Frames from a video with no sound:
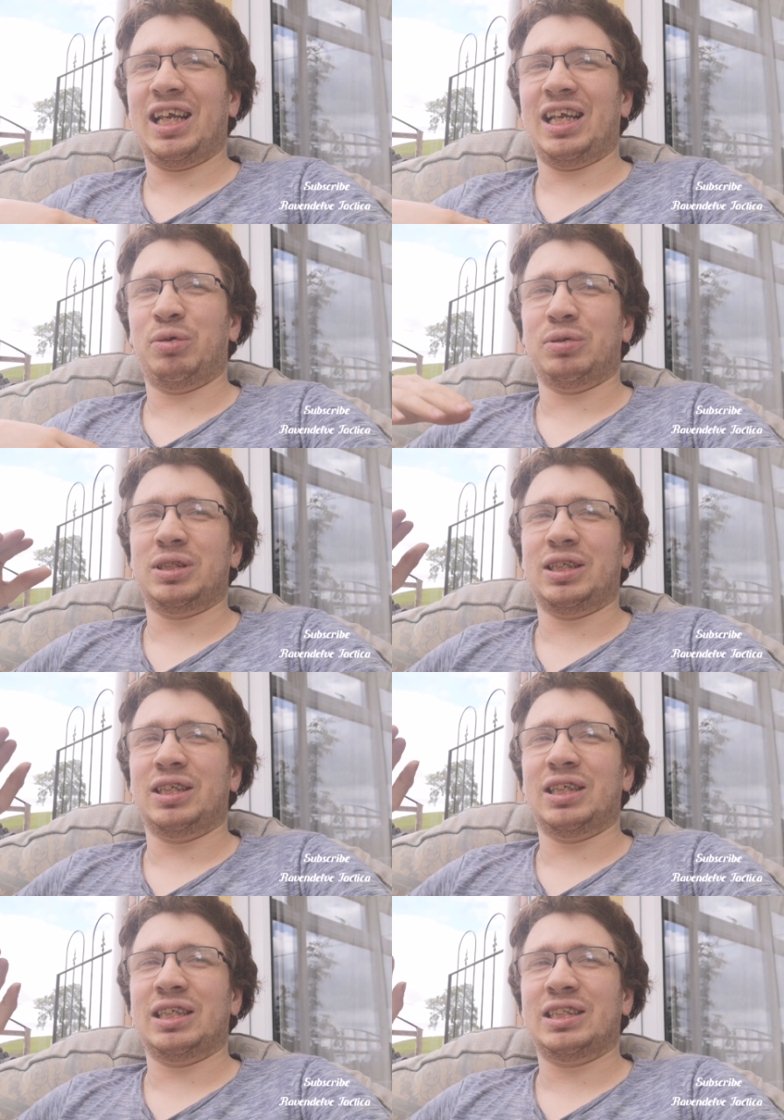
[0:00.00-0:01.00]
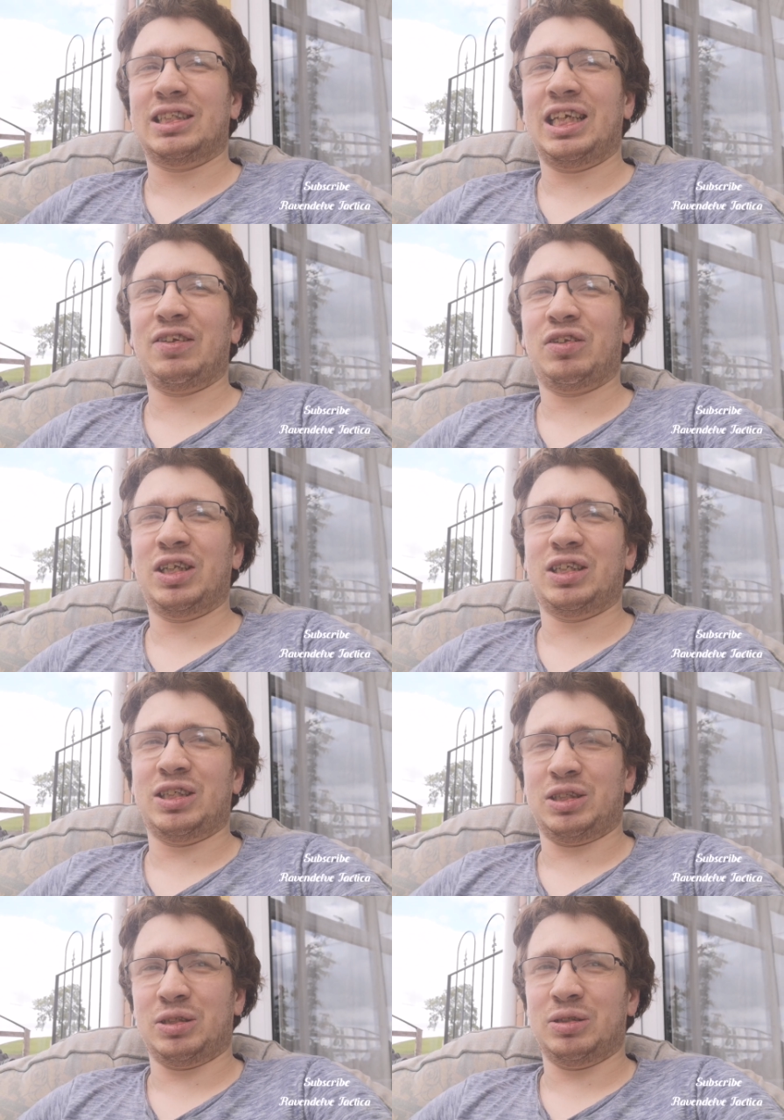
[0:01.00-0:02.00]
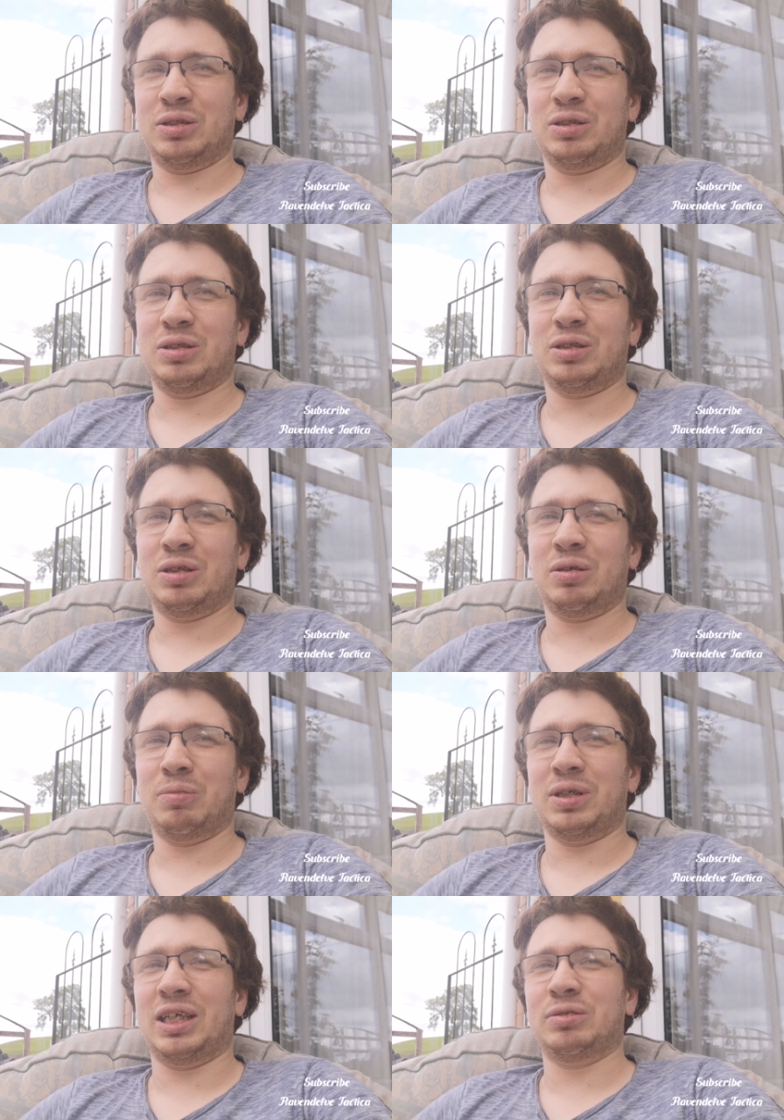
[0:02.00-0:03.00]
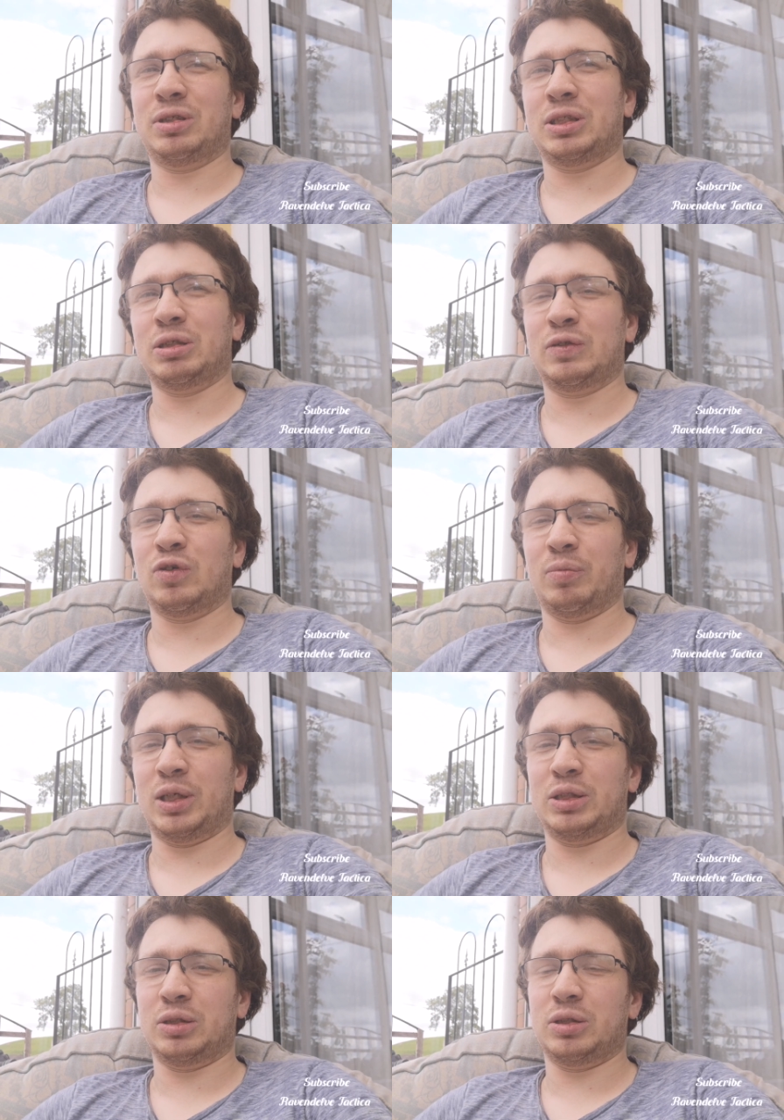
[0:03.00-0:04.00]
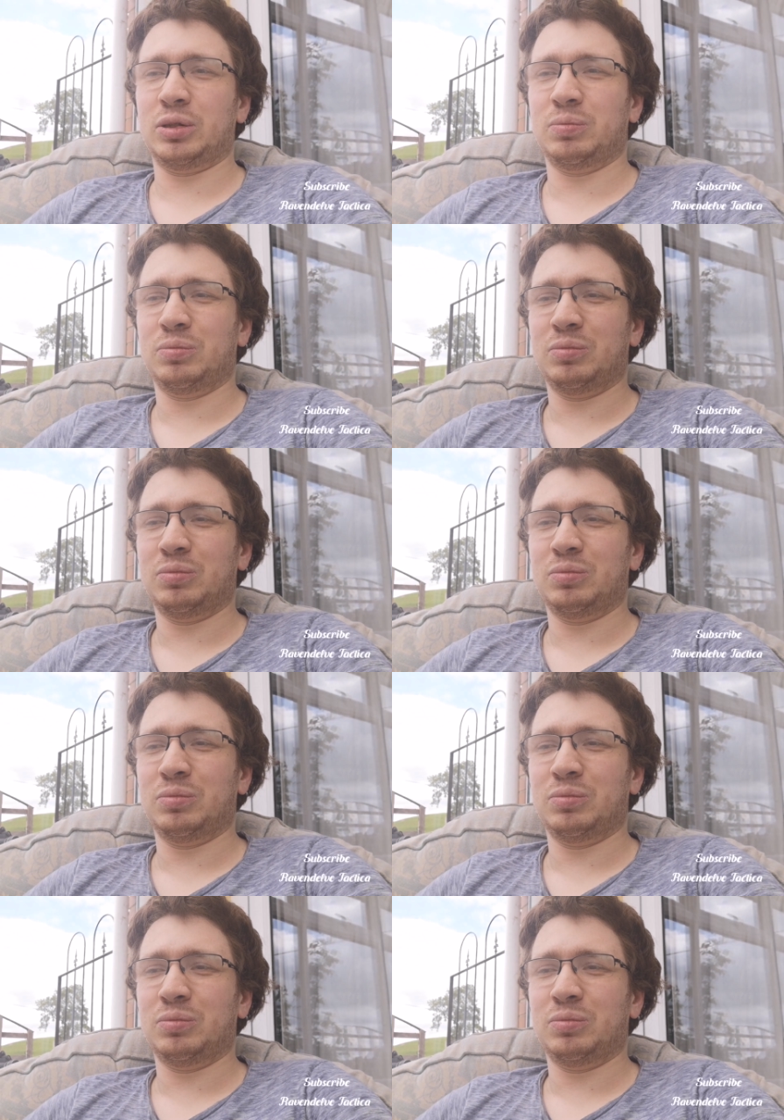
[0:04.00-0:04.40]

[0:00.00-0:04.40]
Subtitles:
it was in 6th edition when they introduced formations.